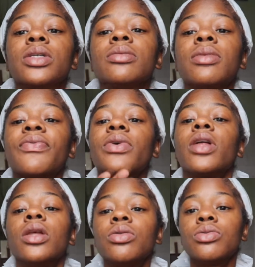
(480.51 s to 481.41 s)
some different
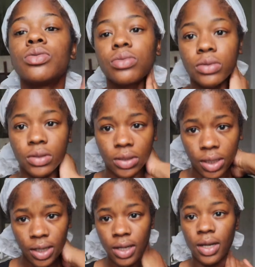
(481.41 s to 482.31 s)
clothes on.
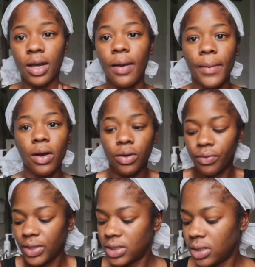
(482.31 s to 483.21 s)
I'm all
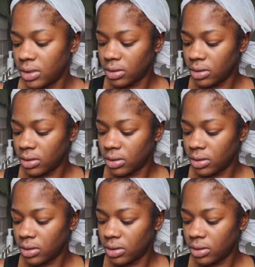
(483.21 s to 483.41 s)
greasy.